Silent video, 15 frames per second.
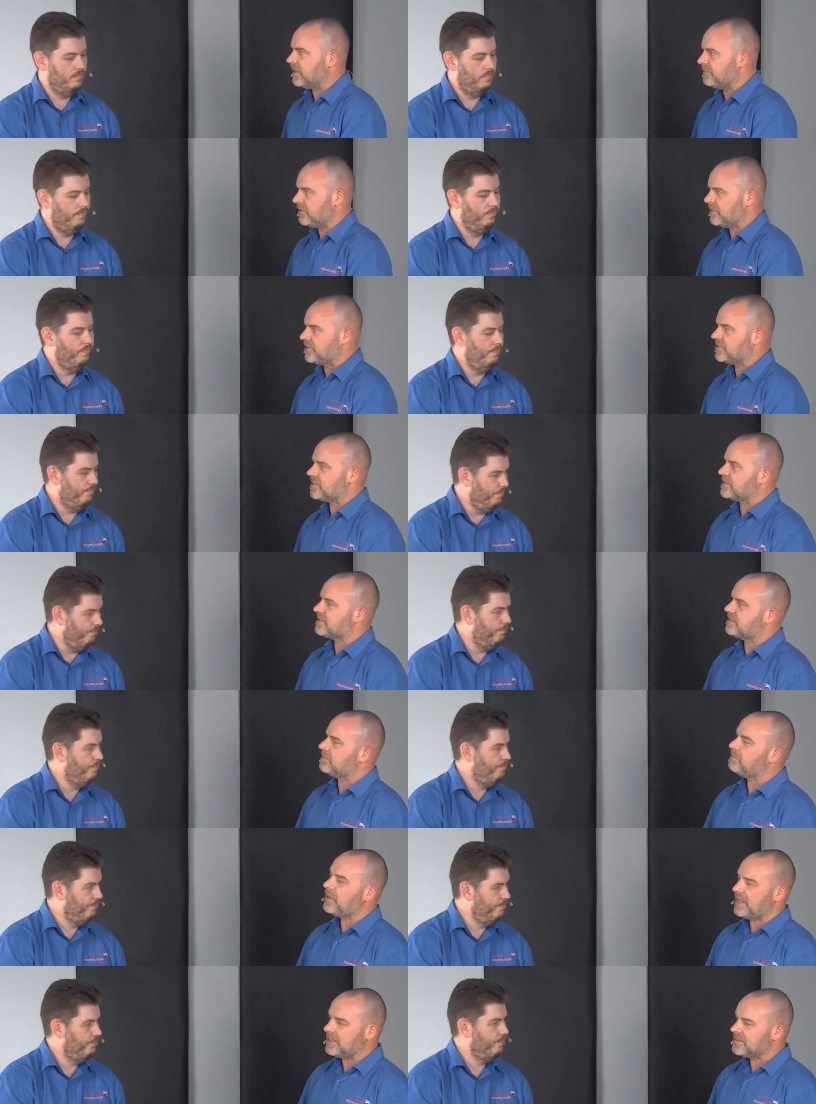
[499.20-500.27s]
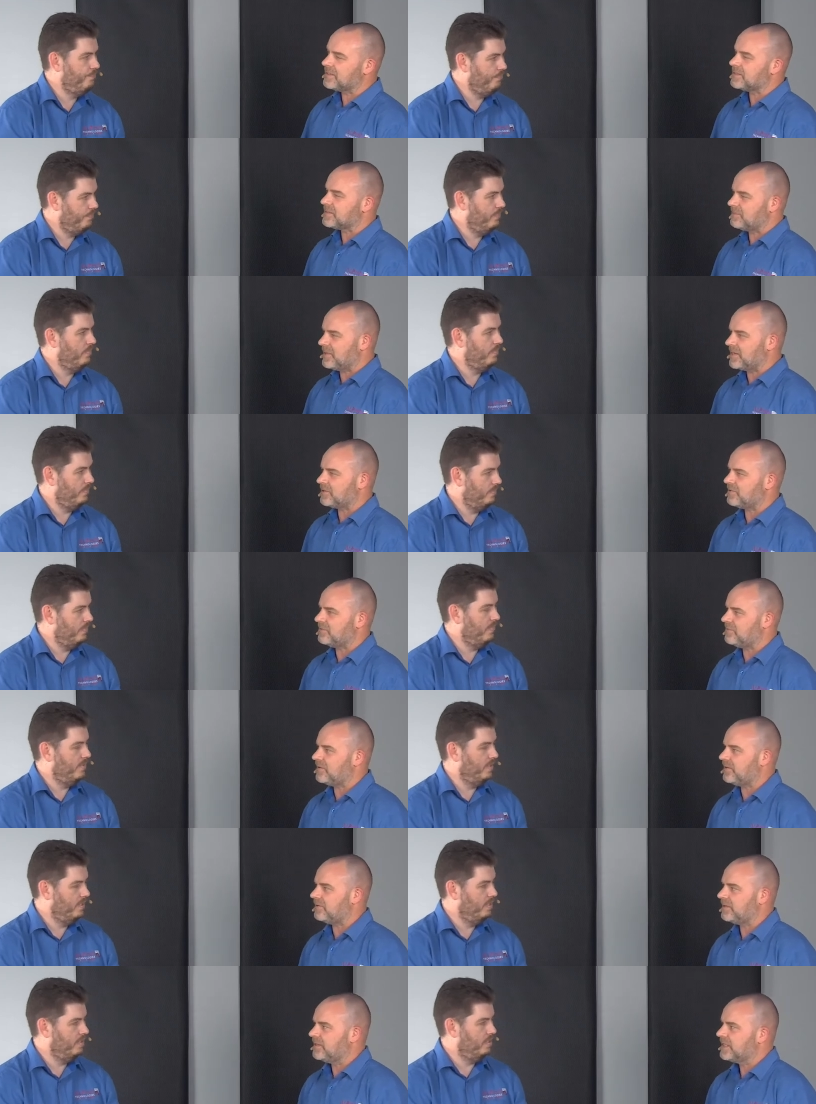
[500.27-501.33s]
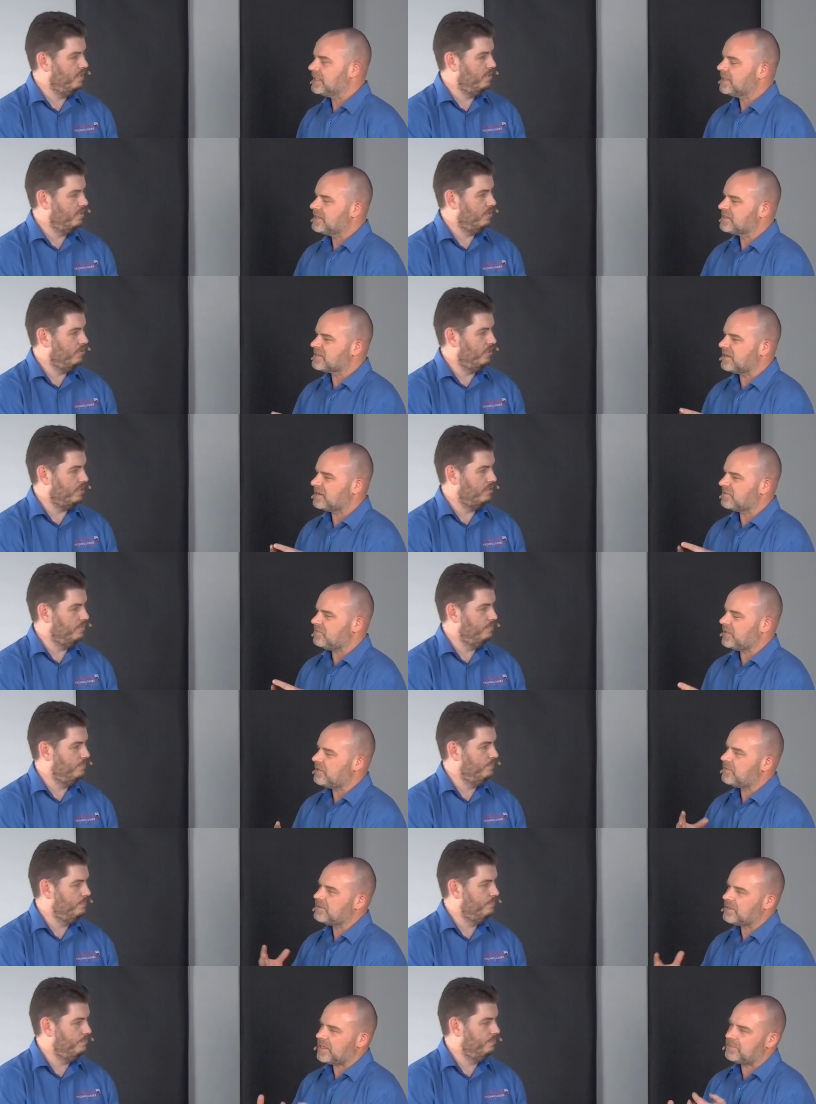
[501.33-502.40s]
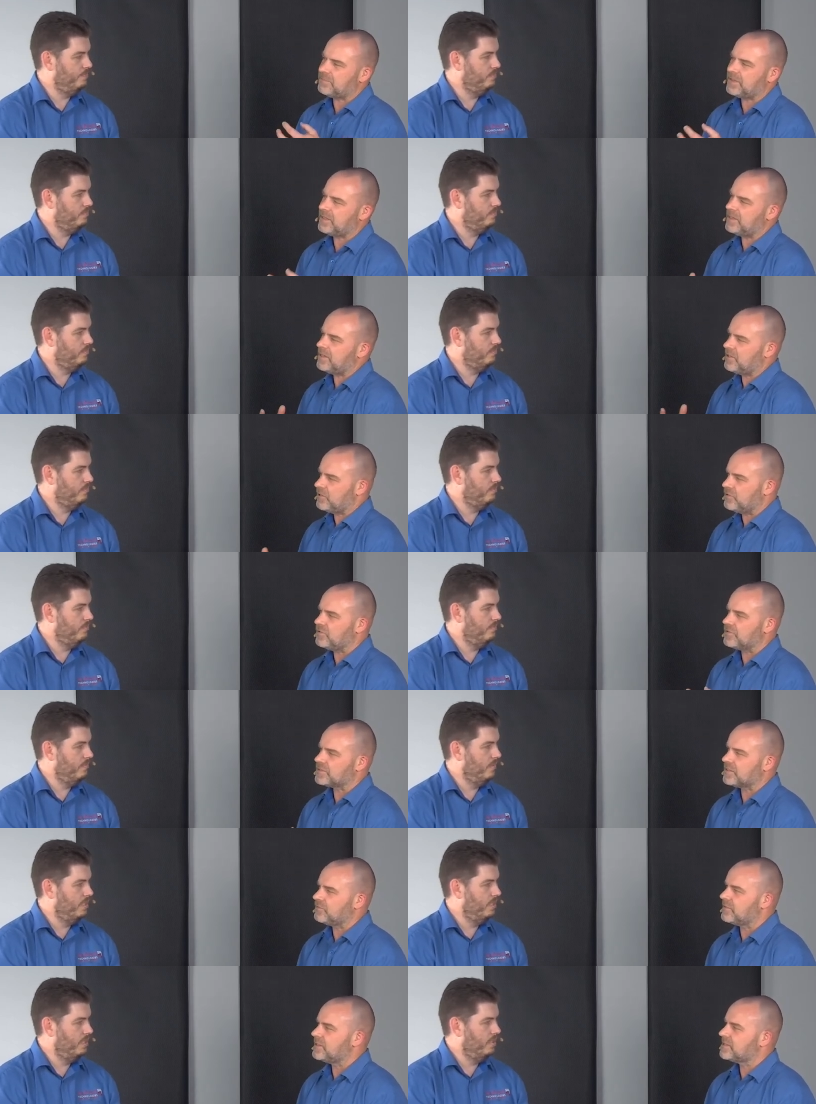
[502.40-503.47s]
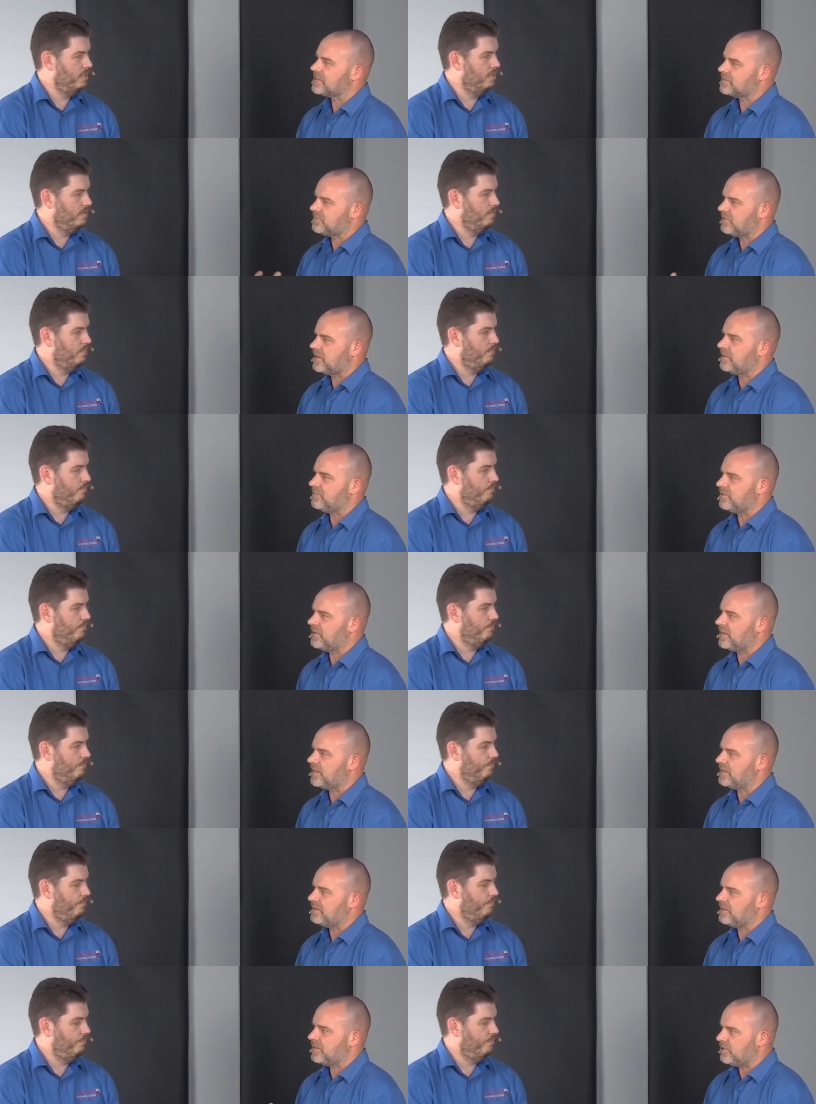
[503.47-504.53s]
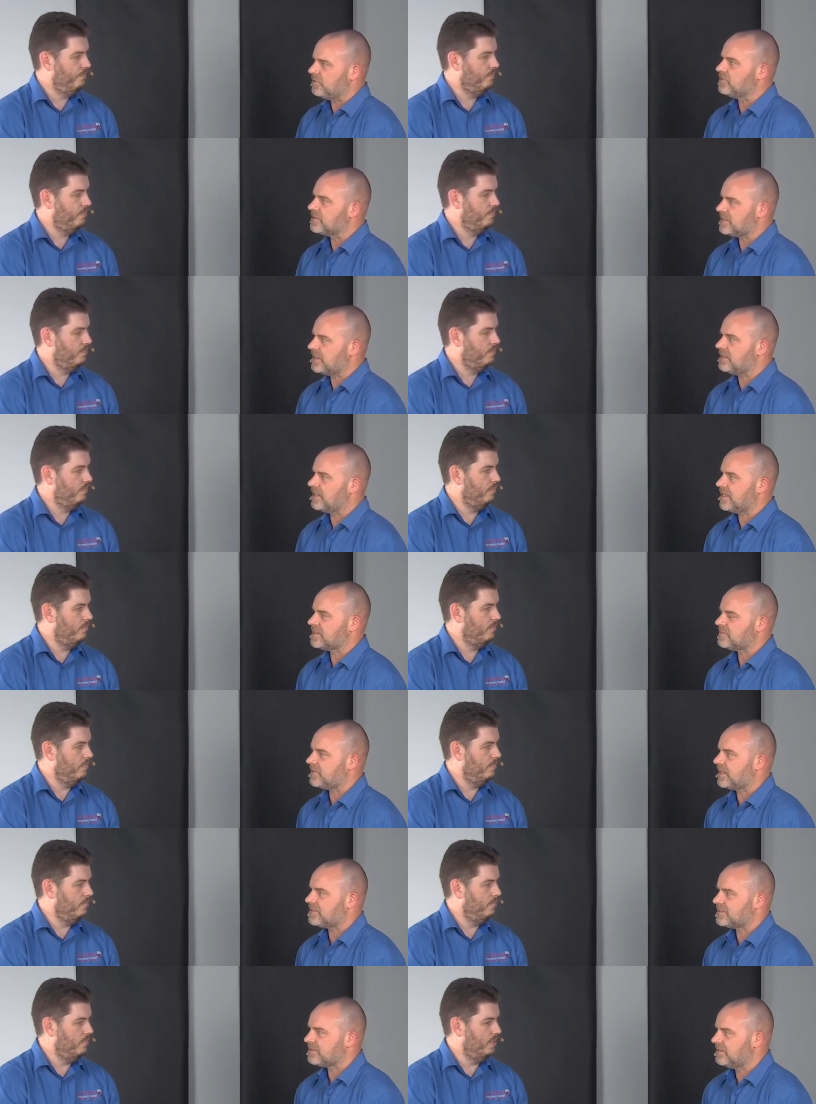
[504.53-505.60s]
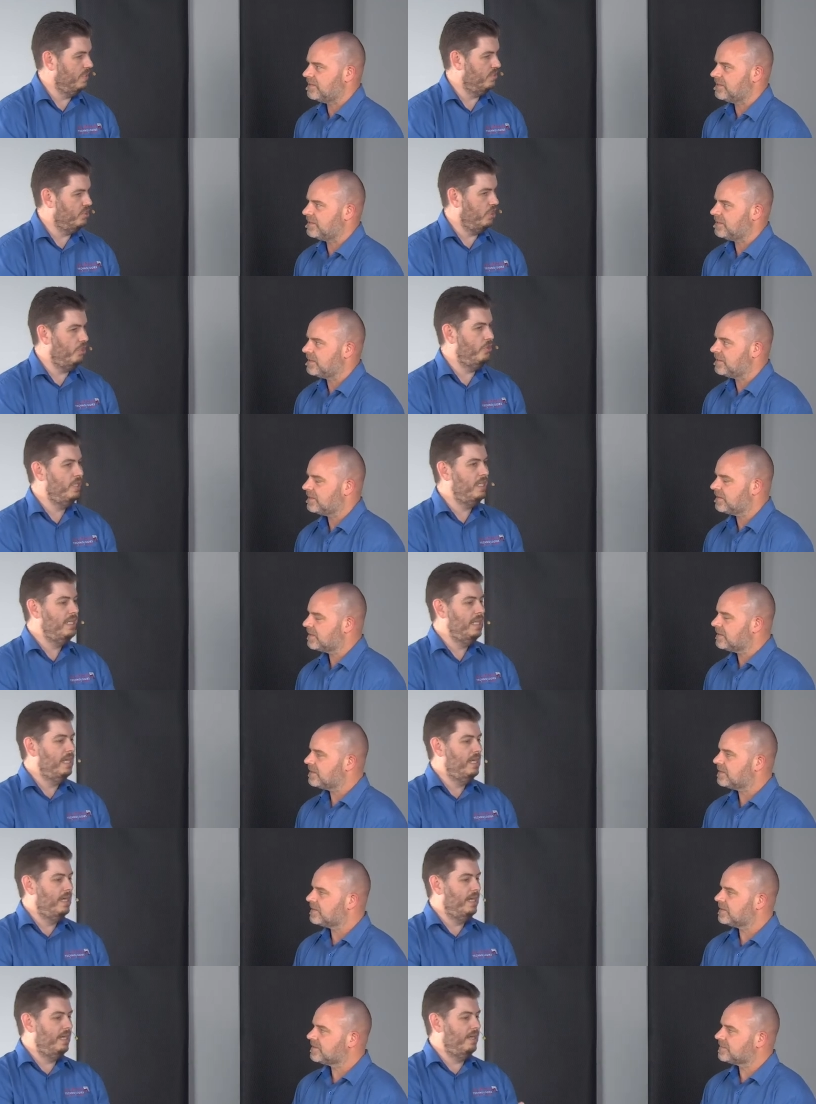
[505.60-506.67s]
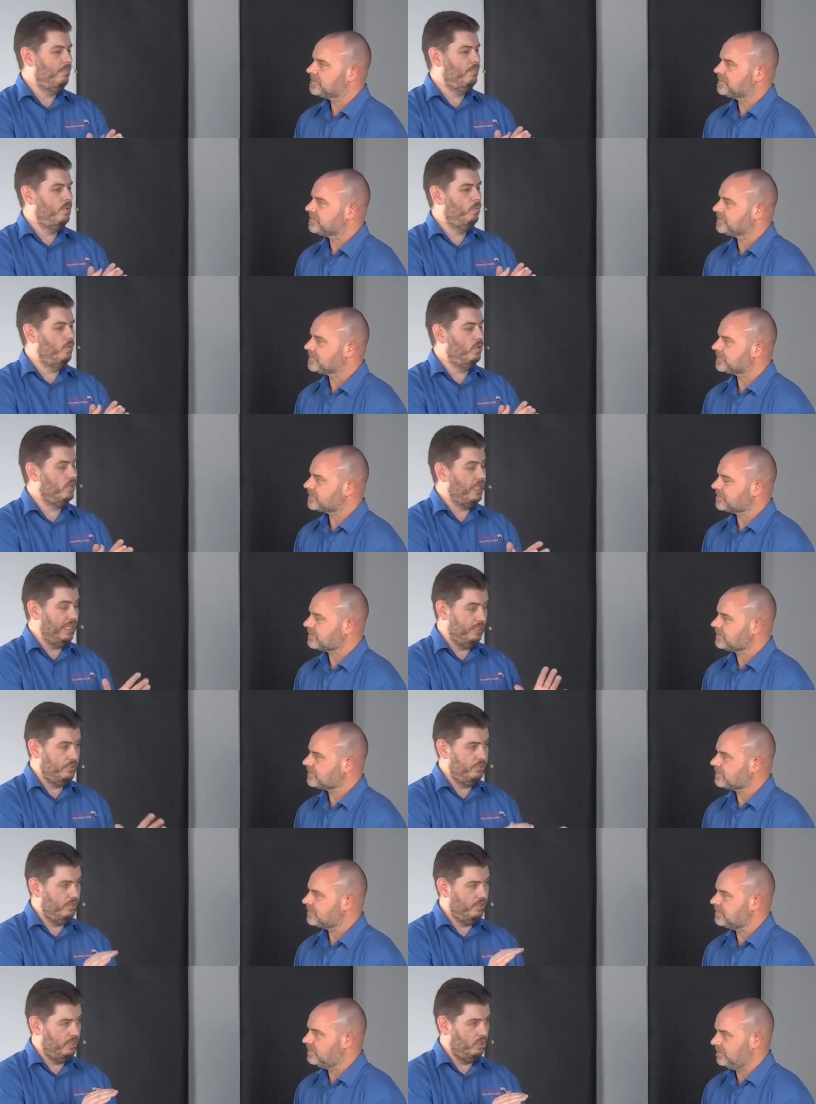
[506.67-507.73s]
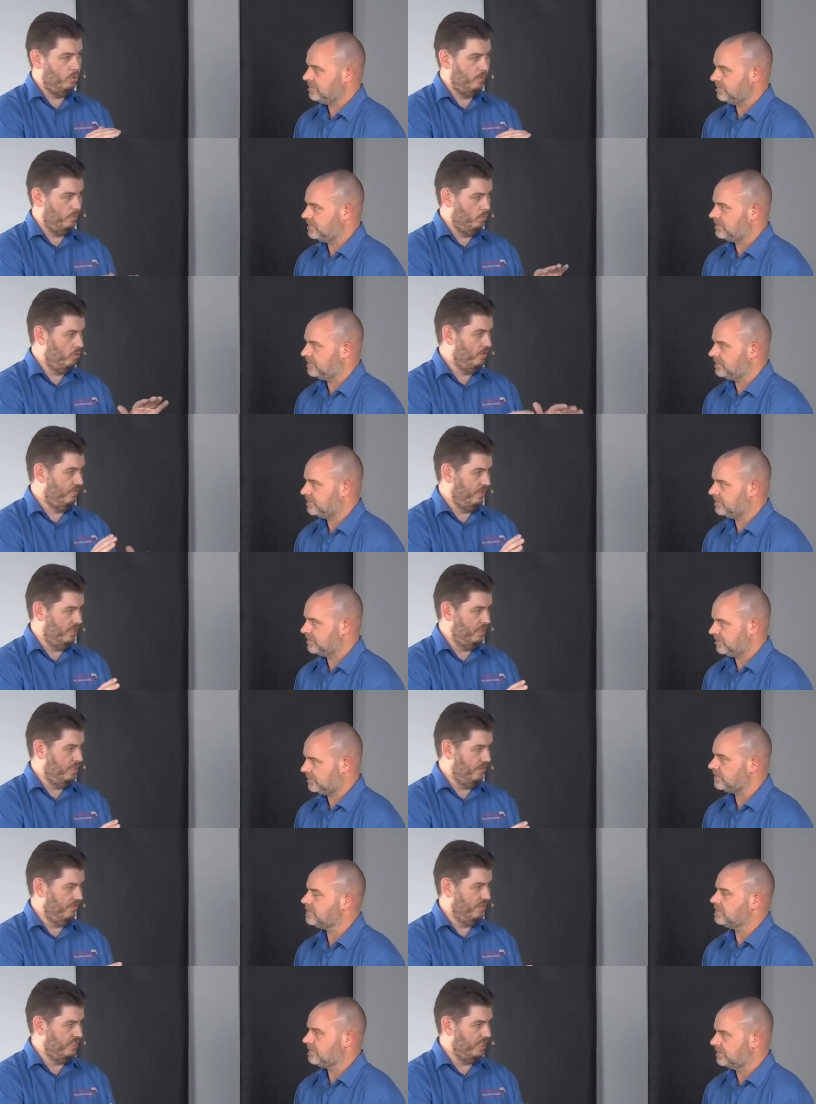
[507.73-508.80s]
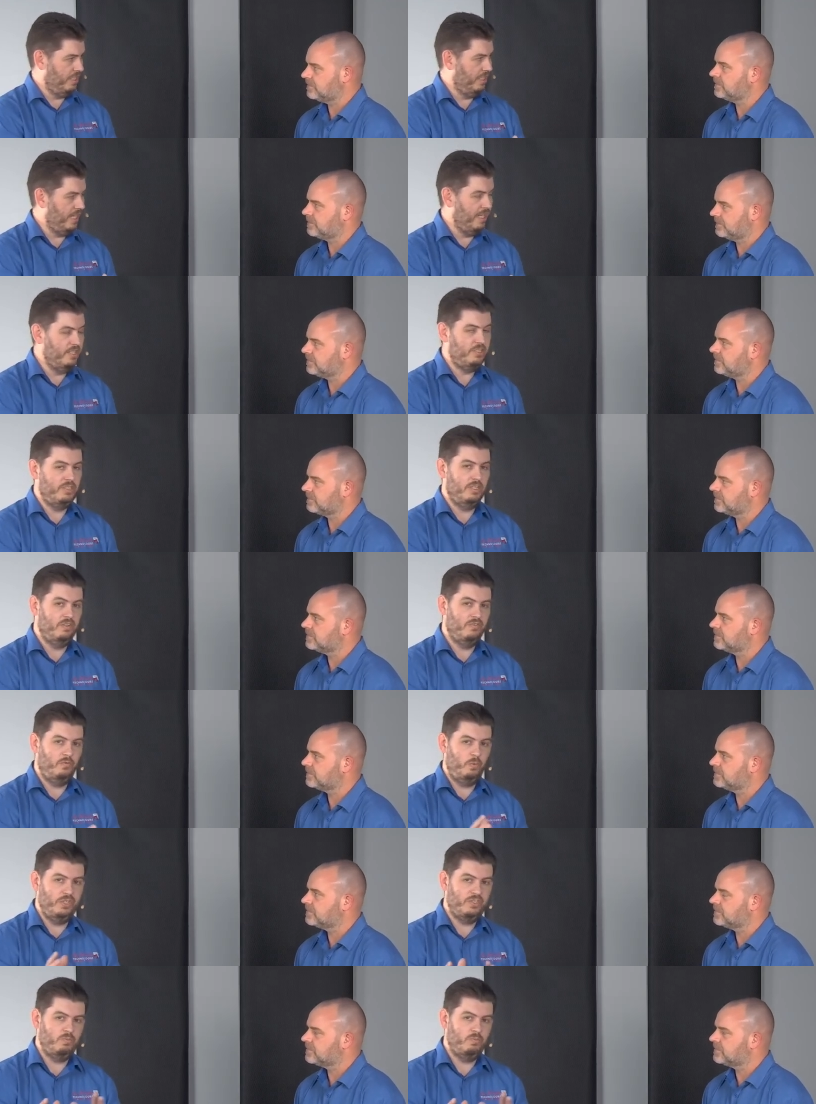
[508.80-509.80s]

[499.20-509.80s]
Speaker 1: apologies, mm. the pendant microphone. So right. like, where would that be used? And what is its primary use in that
Speaker 2: space? Yeah, so um, we'll get into a little bit more of the, of the technicality of which